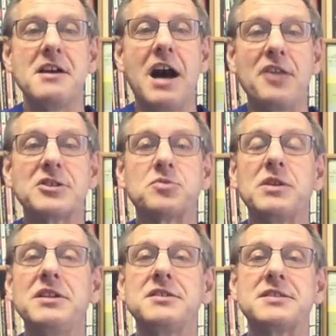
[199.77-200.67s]
Others will
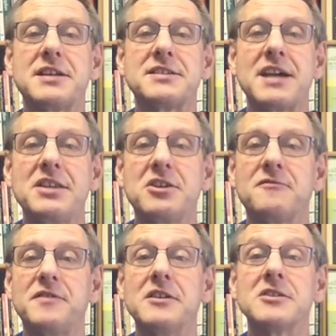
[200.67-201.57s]
need to set aside their
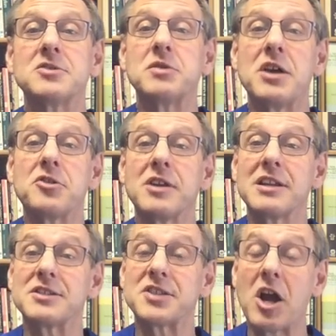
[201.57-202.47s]
fears when others
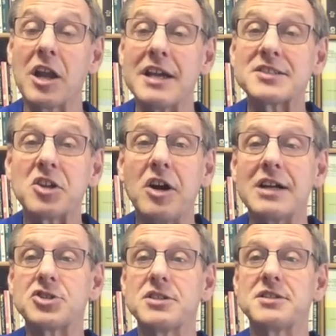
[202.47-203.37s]
are less
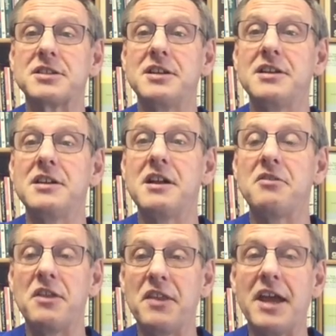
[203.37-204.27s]
cautious
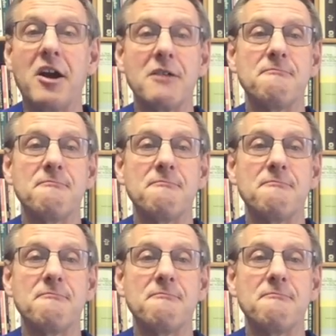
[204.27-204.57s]
than they are.